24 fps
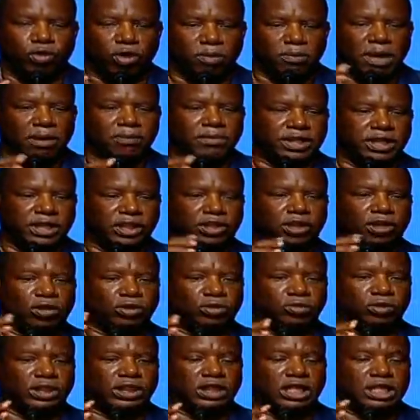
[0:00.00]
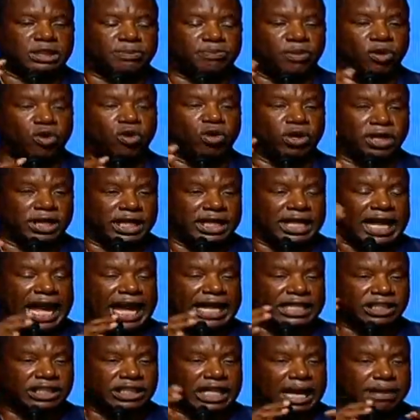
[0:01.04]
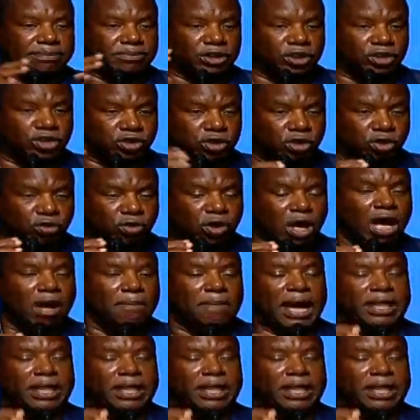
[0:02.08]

Remember, the church was just born in Acts chapter 2.